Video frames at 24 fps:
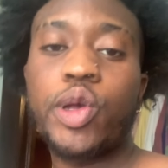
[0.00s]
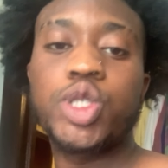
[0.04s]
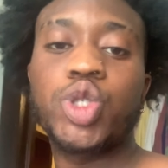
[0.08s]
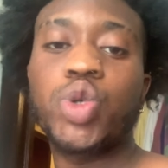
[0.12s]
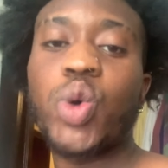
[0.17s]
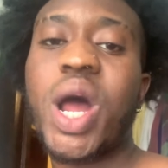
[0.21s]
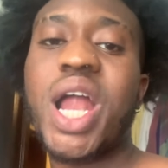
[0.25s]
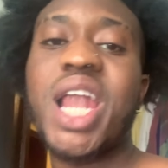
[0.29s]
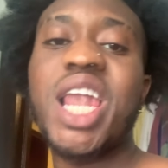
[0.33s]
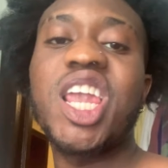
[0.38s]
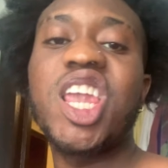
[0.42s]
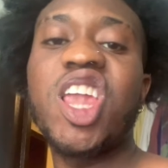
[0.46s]
So
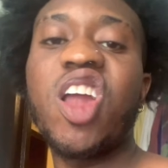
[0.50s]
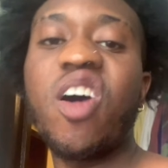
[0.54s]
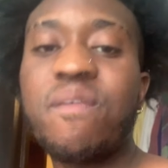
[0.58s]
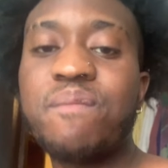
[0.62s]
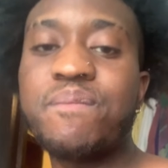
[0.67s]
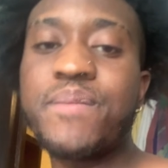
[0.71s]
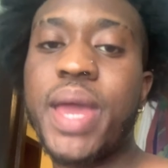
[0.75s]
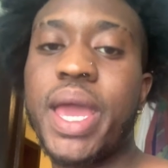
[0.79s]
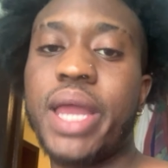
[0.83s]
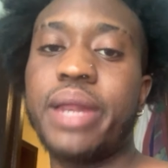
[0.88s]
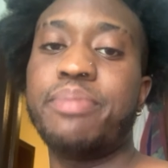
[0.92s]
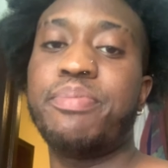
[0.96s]
I love
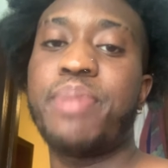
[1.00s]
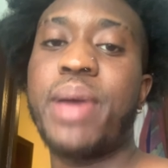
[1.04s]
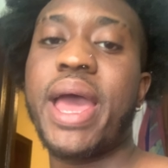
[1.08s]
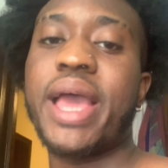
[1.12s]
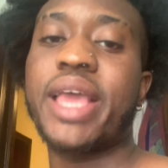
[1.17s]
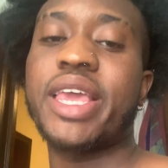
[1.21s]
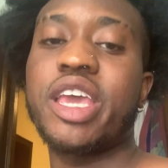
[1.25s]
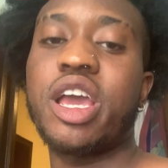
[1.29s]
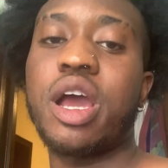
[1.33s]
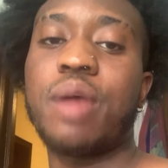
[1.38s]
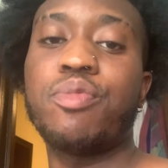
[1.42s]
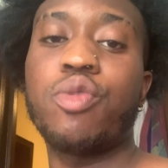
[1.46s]
Manny
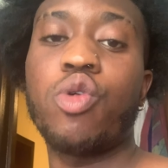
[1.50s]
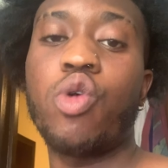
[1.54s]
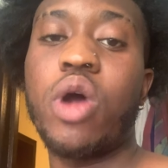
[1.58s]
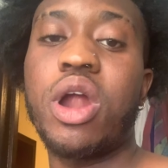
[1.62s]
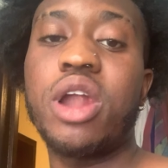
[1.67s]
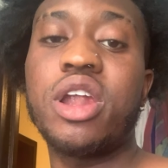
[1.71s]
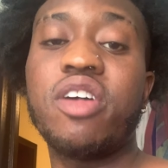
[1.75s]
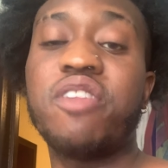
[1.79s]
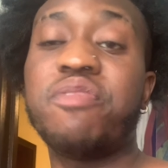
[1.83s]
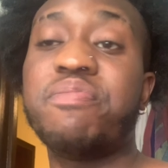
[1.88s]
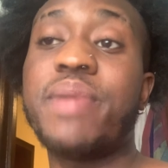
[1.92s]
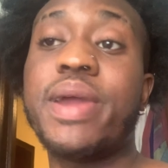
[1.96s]
Pacquiao, bro. I
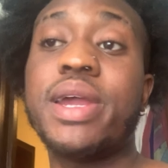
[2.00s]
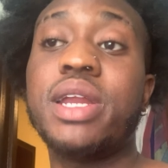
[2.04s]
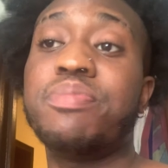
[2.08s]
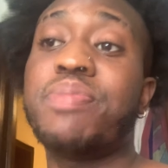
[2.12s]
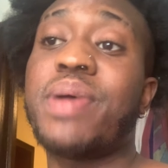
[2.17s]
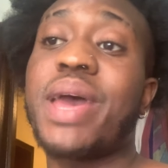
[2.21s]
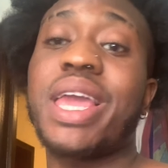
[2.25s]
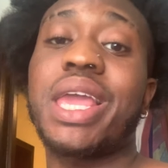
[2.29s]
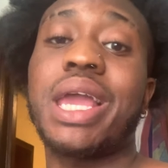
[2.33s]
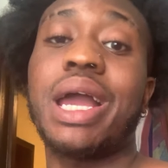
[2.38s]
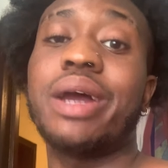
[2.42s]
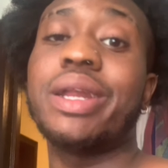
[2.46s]
love Manny
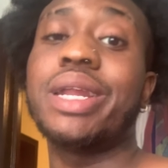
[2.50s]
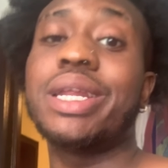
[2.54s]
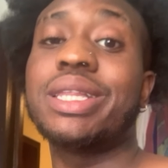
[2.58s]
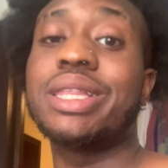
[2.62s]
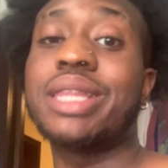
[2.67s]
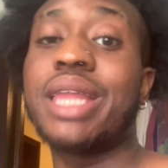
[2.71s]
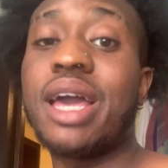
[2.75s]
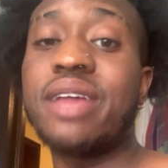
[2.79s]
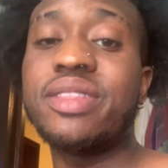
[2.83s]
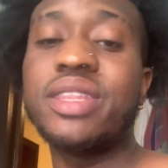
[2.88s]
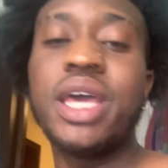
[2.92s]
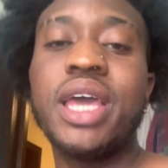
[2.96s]
Pacquiao to
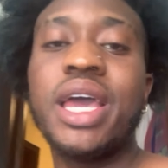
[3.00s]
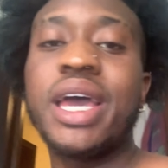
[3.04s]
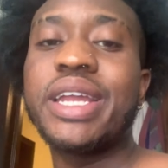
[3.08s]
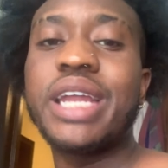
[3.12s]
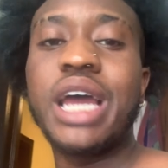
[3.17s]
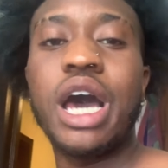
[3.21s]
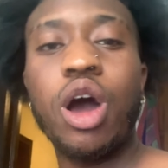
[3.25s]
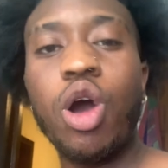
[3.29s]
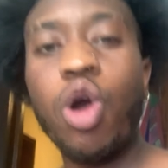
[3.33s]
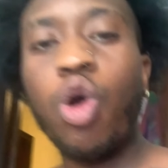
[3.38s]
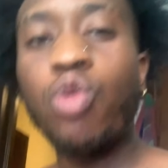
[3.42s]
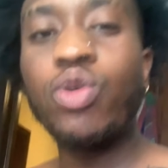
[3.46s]
death, and I
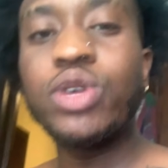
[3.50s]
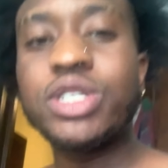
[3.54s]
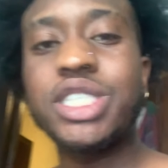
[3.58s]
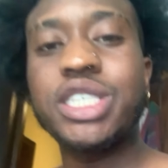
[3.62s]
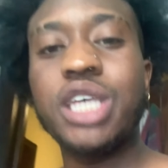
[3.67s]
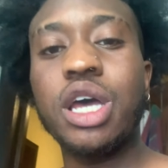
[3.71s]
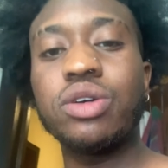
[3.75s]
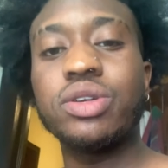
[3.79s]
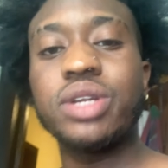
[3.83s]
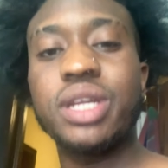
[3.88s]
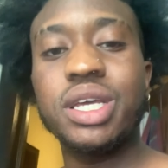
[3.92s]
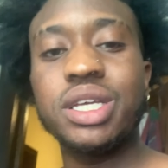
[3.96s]
always
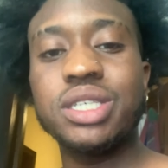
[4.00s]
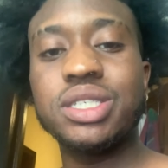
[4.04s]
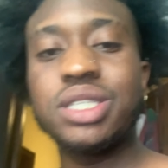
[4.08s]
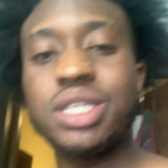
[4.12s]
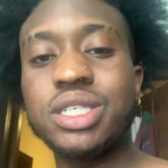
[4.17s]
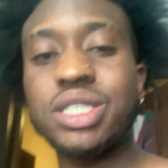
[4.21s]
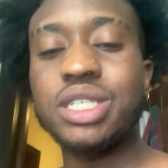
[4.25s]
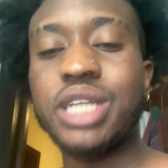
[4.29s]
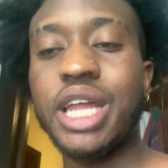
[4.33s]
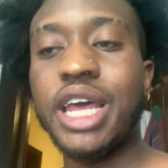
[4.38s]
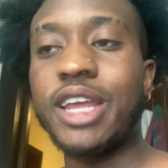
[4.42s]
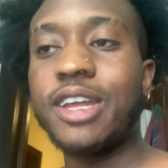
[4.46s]
tell niggas
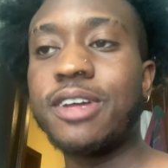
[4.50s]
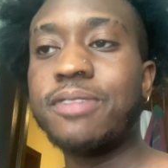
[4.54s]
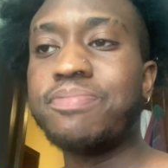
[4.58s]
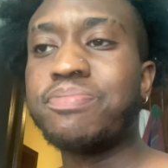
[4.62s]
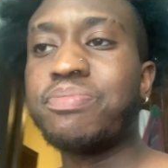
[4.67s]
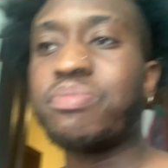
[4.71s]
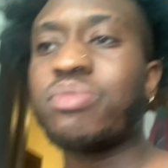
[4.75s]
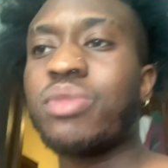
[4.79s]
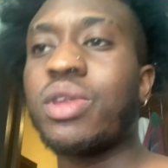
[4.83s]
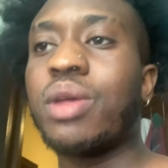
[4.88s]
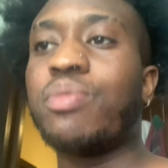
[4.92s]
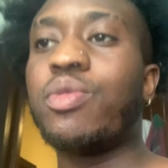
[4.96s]
this, like,
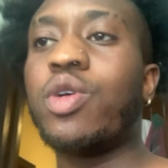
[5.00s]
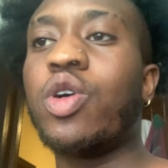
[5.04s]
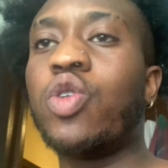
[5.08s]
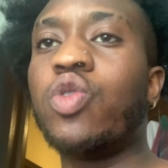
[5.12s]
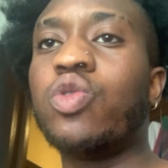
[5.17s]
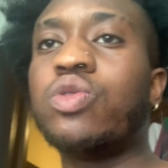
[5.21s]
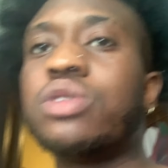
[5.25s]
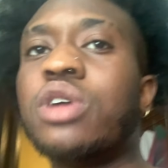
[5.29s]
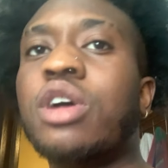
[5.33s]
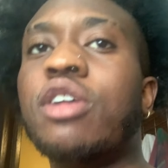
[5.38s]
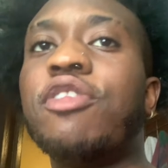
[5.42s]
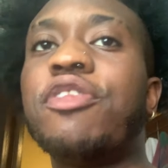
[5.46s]

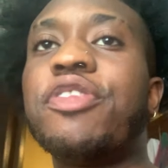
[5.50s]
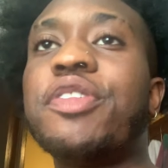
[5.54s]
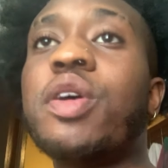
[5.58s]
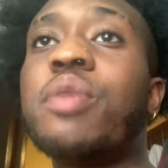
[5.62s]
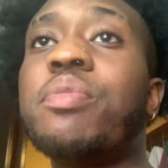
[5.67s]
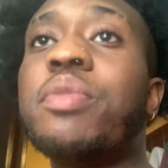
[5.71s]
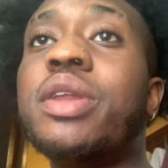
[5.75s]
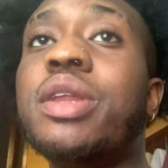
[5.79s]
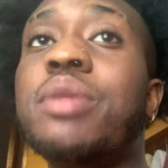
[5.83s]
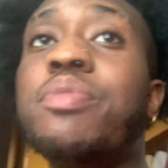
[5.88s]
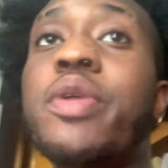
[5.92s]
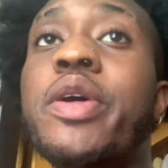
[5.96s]
bro, Floyd
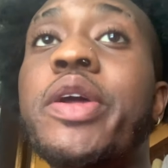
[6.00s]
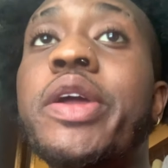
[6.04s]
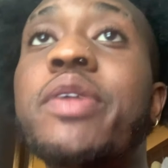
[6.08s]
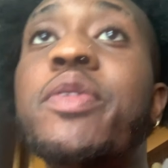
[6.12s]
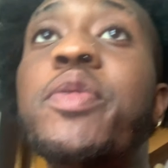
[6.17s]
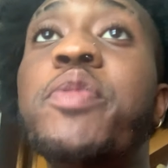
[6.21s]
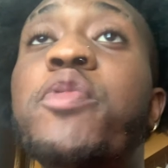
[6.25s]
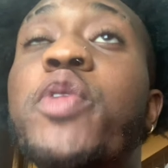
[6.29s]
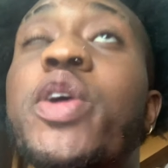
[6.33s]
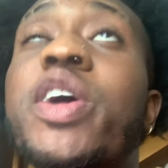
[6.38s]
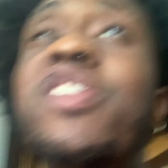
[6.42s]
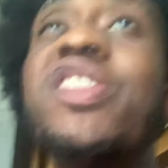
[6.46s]
Money
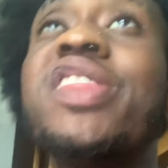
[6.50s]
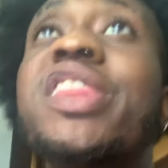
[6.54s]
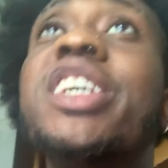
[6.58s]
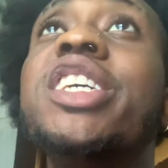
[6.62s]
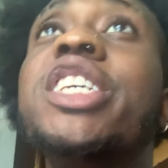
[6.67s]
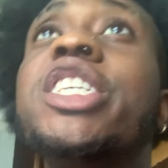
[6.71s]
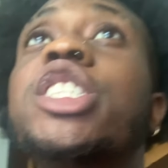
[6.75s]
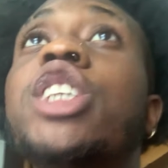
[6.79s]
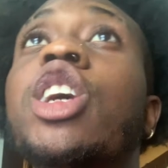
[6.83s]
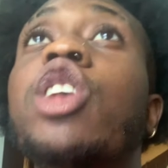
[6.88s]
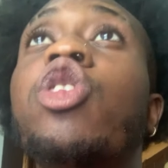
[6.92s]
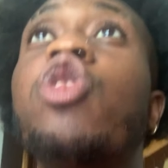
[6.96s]
Mayweather
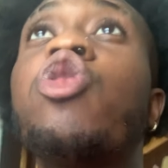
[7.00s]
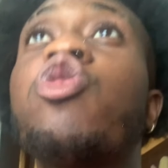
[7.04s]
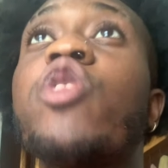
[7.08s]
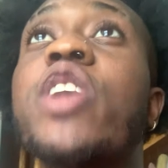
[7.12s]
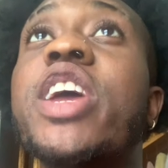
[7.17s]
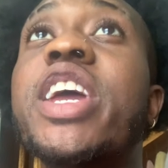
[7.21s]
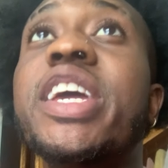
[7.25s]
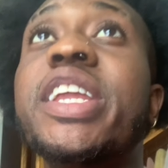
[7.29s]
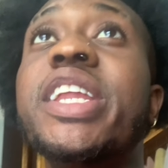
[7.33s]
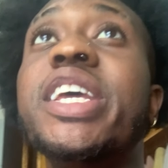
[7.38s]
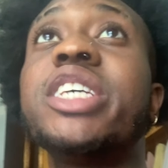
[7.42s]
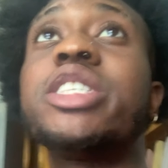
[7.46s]
is the
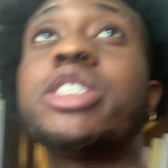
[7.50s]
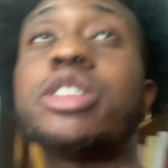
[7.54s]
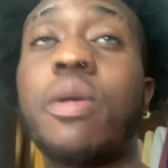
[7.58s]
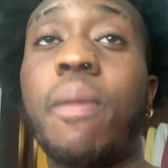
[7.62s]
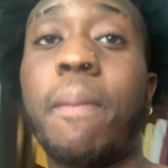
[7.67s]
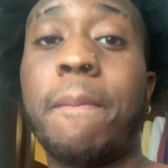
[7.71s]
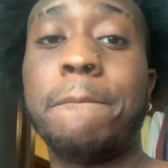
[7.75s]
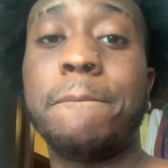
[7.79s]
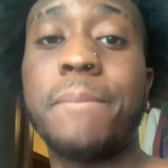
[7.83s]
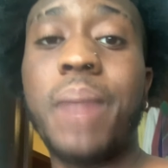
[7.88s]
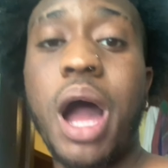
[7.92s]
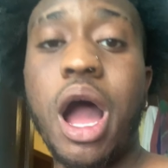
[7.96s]
greatest
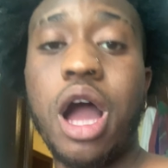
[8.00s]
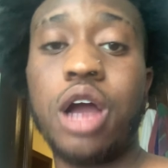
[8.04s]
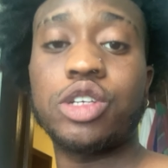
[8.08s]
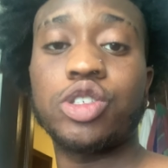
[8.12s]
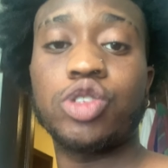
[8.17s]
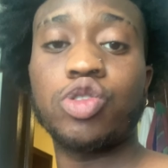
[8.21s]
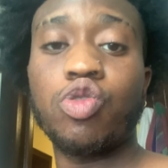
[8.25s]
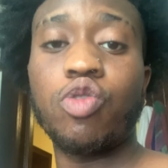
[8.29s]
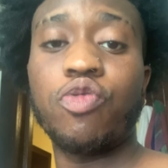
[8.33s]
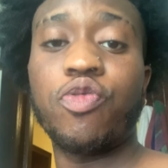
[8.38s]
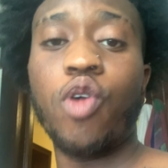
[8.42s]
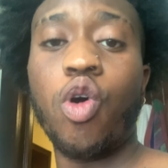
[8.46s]

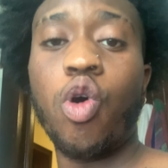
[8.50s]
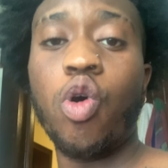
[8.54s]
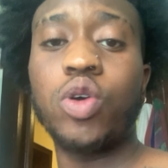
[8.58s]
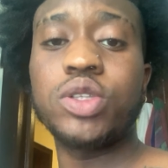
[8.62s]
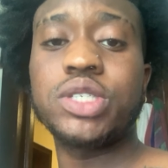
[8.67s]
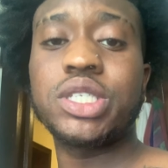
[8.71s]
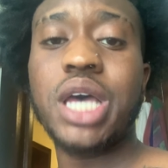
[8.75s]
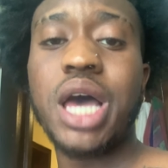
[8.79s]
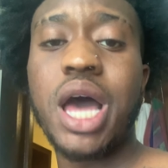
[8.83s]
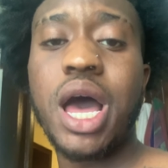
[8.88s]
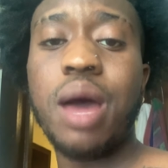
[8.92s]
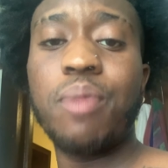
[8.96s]
boxer of all
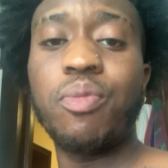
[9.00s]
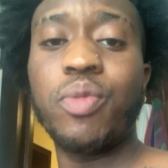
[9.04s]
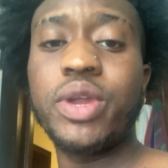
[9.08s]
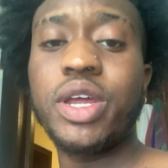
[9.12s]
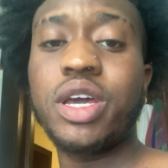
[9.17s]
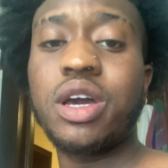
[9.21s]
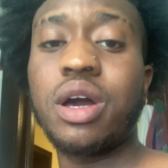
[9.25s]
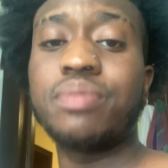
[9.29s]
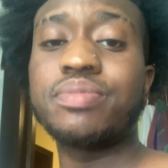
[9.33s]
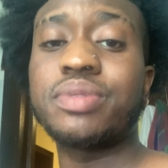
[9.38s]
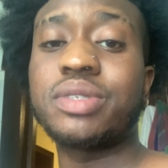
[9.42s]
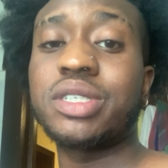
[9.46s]
time when it
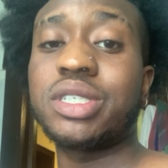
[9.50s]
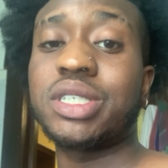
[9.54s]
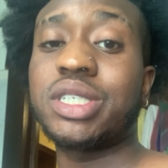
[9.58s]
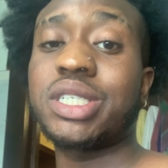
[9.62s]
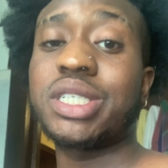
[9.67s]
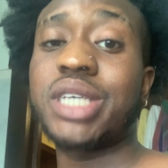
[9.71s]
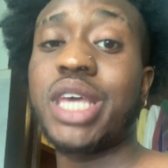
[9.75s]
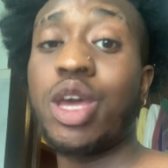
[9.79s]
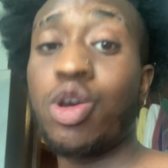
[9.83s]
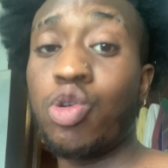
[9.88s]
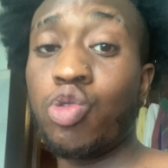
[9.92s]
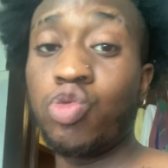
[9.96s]
comes to
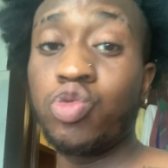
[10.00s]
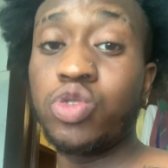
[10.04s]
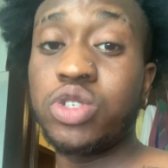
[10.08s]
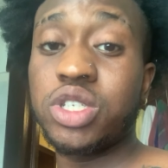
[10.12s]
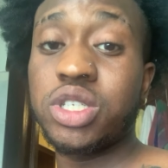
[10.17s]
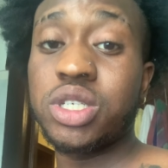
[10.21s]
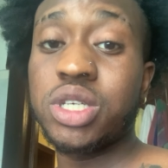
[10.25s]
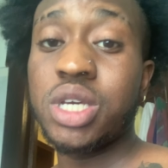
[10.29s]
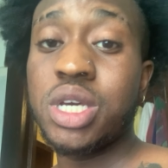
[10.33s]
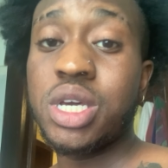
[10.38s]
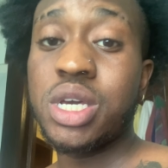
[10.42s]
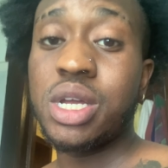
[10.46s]
skills.